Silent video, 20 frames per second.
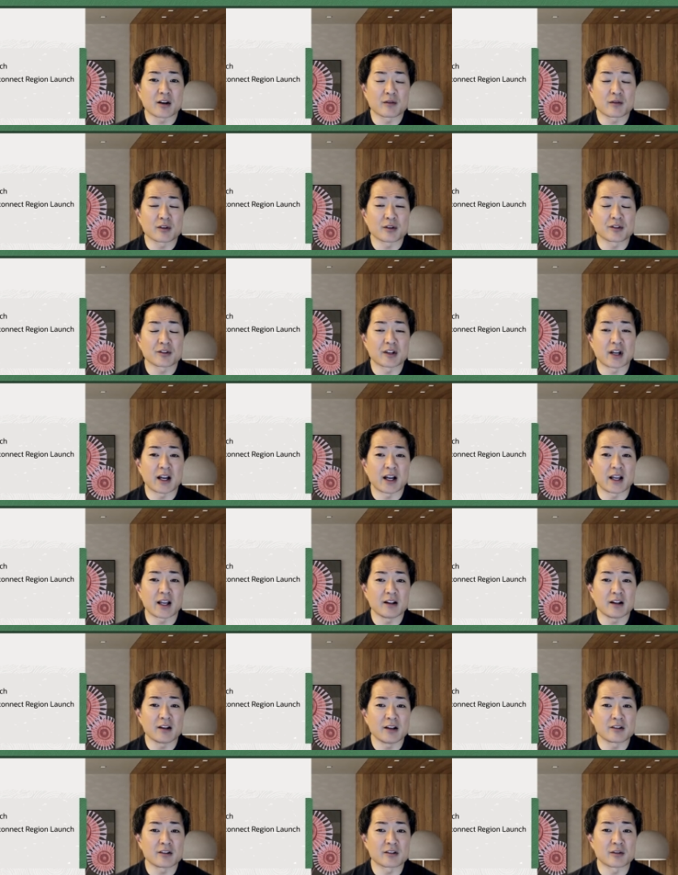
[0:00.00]
covers the
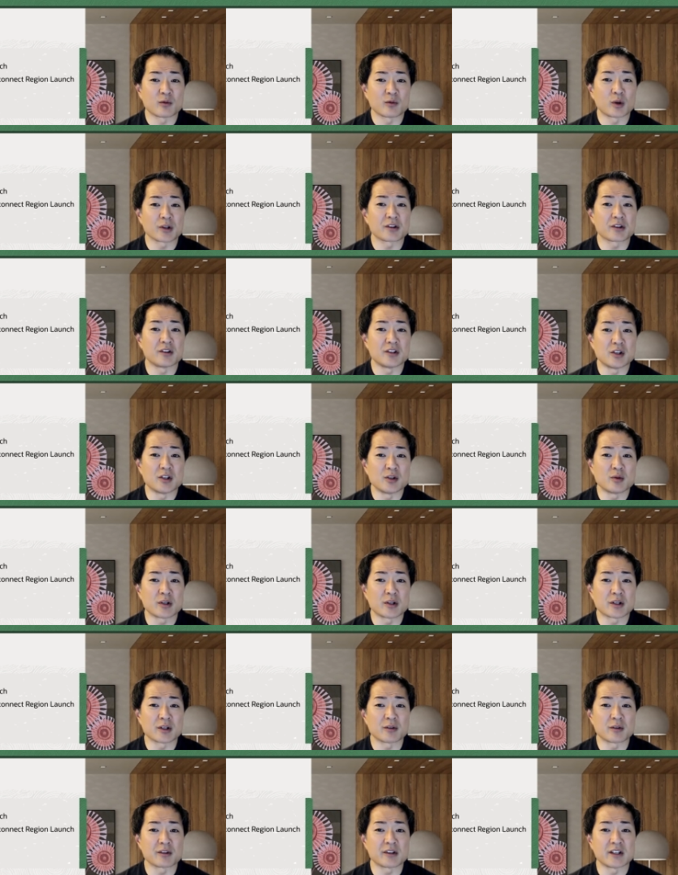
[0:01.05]
highlights of what's new
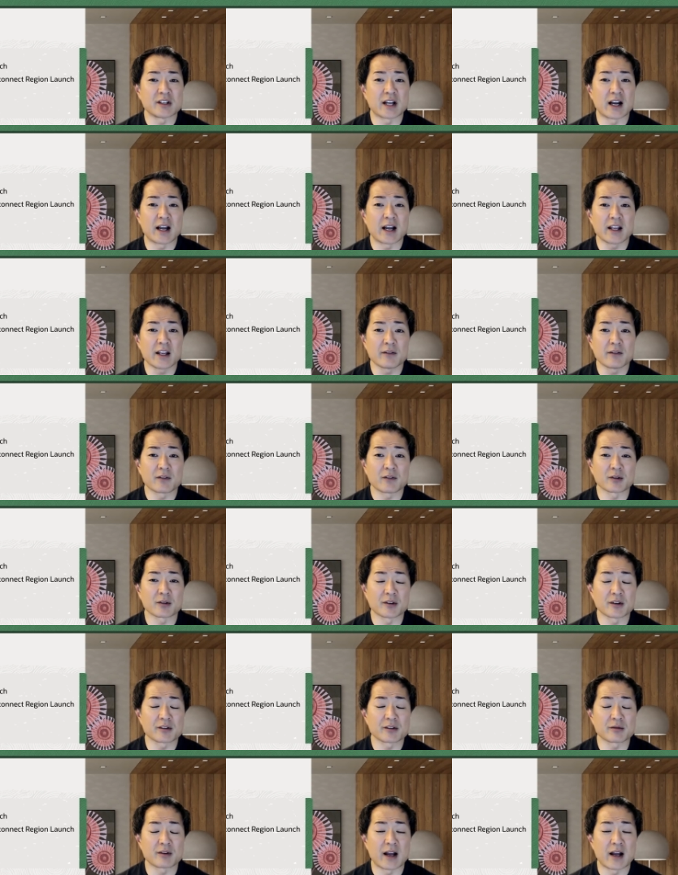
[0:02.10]
in O C I for
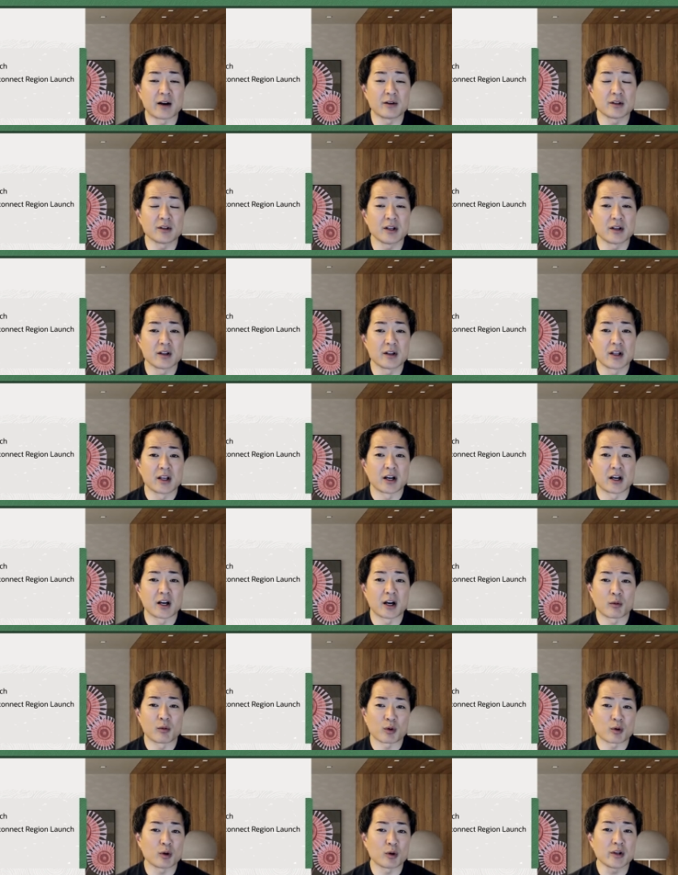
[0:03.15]
this round. Uh,
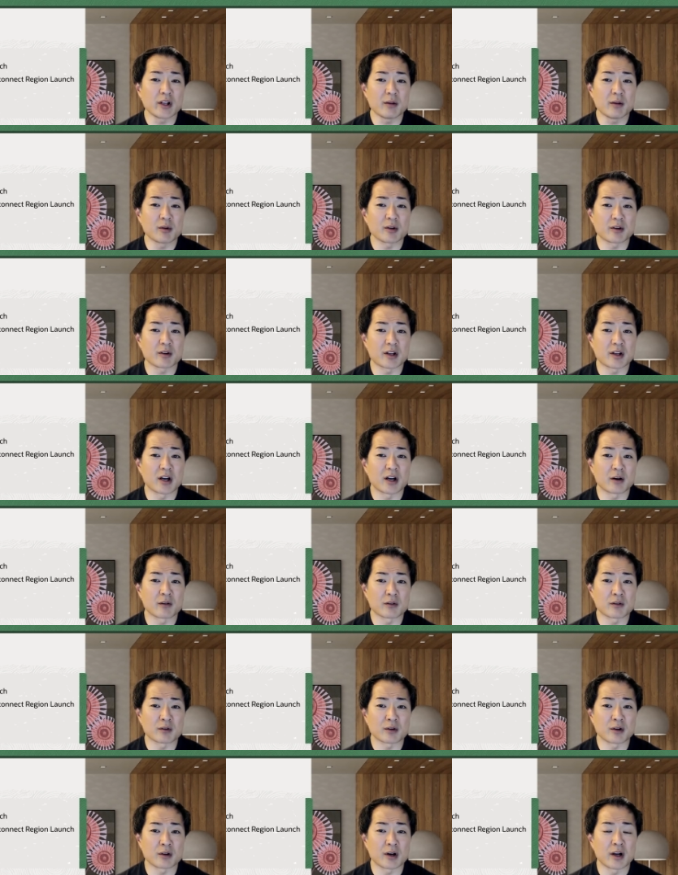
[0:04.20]
we're only able to
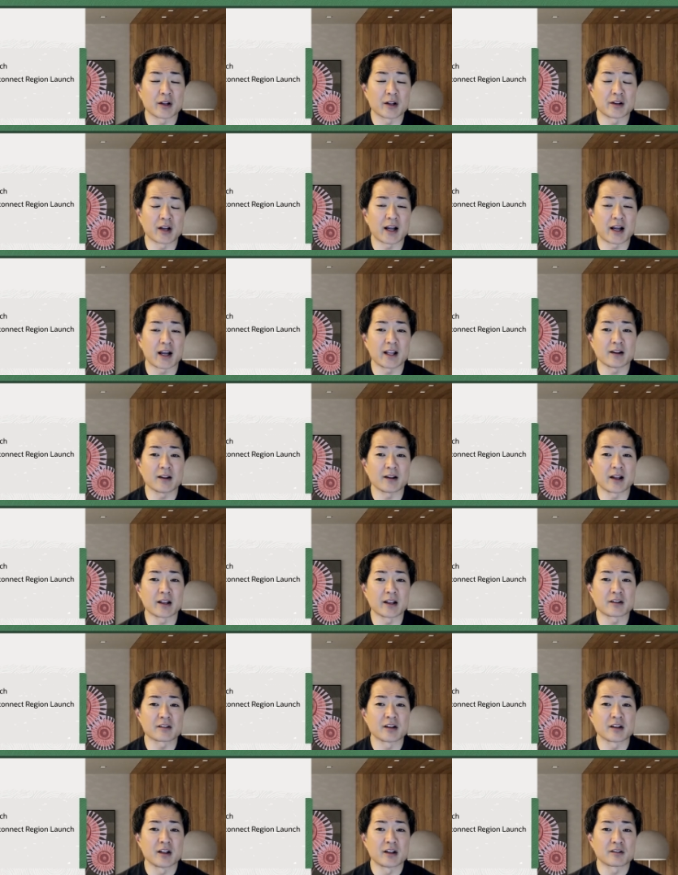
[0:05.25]
cover the
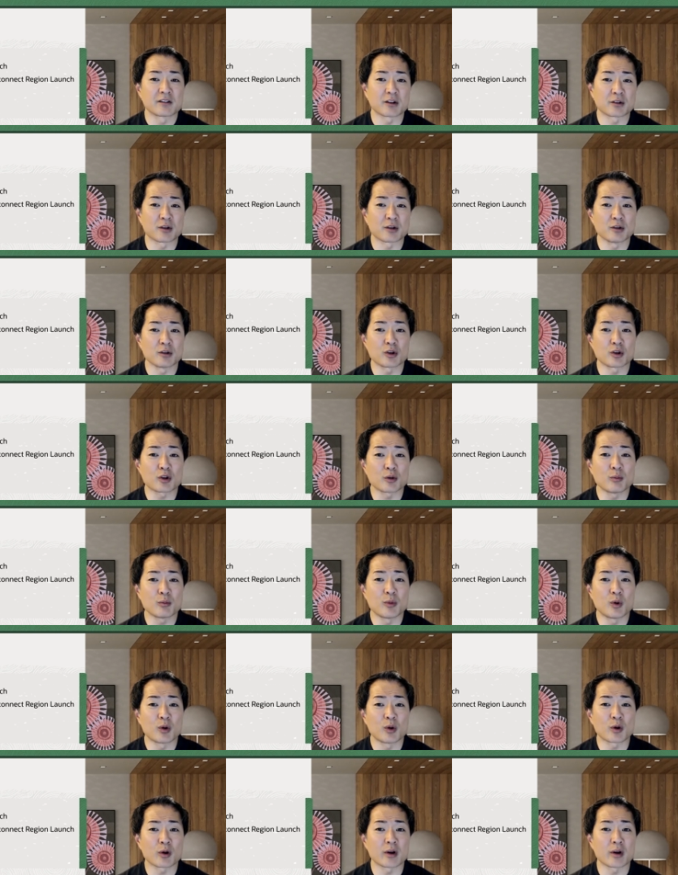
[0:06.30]
highlights. So to learn
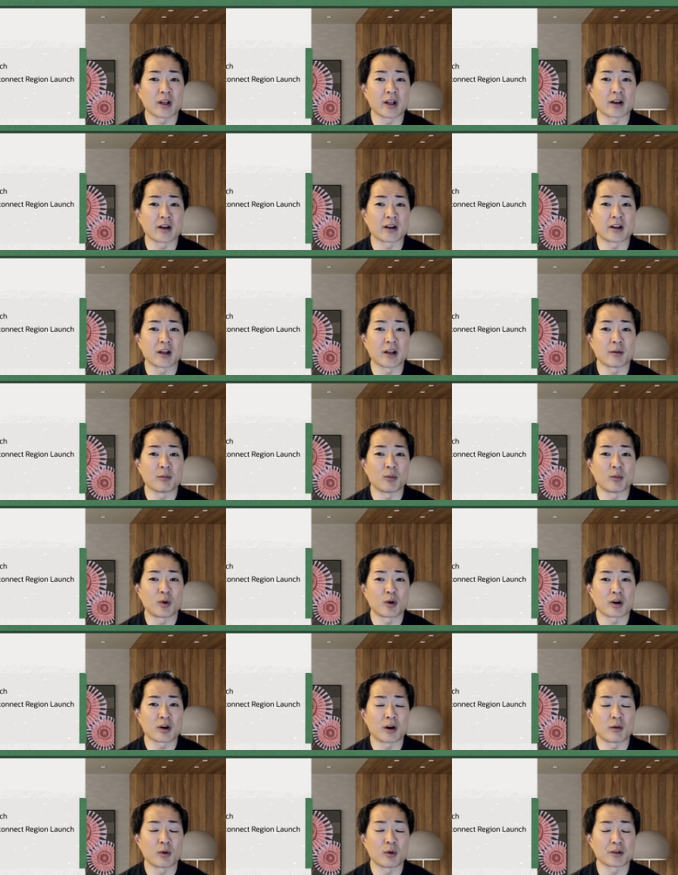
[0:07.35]
more and get
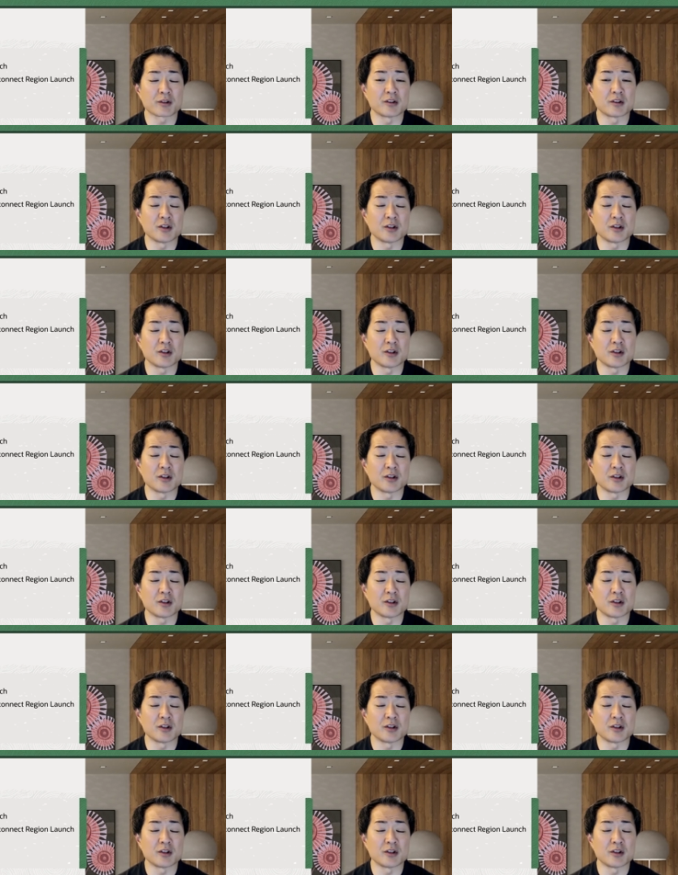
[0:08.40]
more on what's